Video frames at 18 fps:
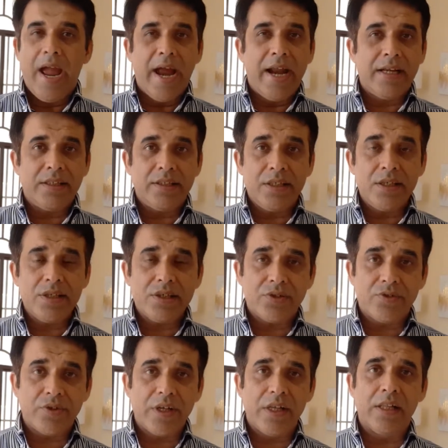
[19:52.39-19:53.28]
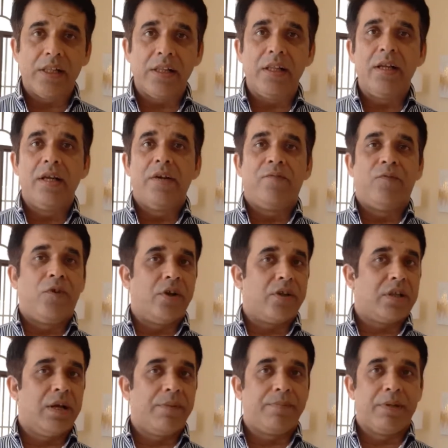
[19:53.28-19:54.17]
And this drill, for
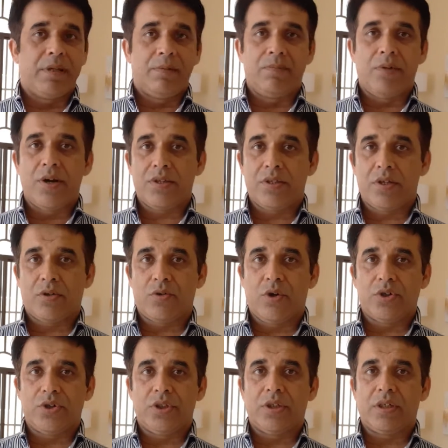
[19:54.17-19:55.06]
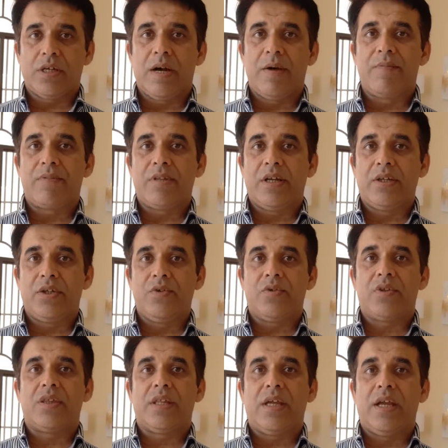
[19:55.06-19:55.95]
example, a master caution comes and
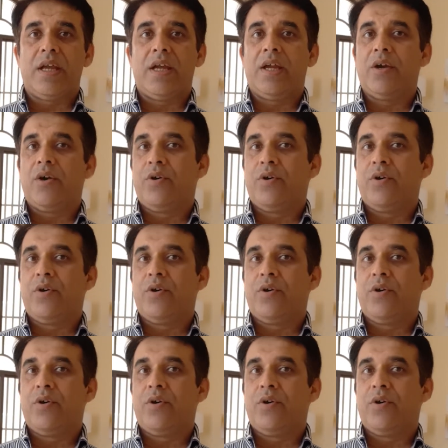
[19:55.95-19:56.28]
you say,